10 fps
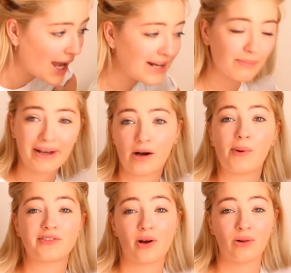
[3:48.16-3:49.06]
Any makeup
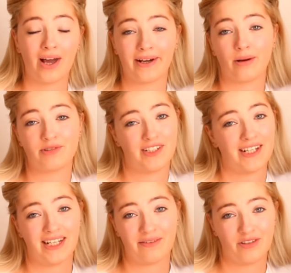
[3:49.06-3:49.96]
I don't like, I'm just
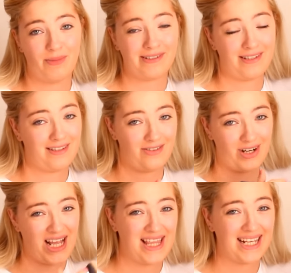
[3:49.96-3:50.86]
going to give to my sister,
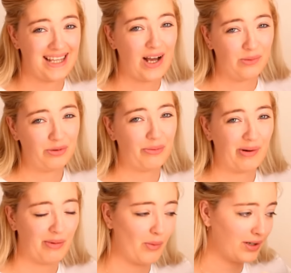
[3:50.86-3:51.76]
and I think that will
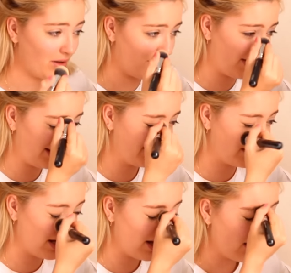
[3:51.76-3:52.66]
probably be one of the things
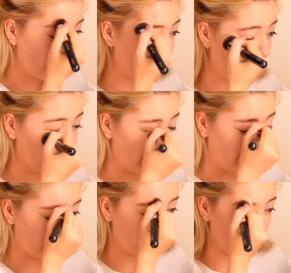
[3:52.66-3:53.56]
that I'm going to
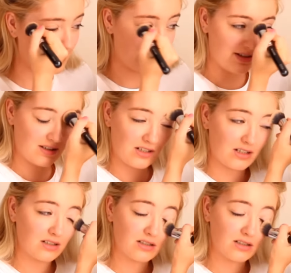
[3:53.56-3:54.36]
give to my sister.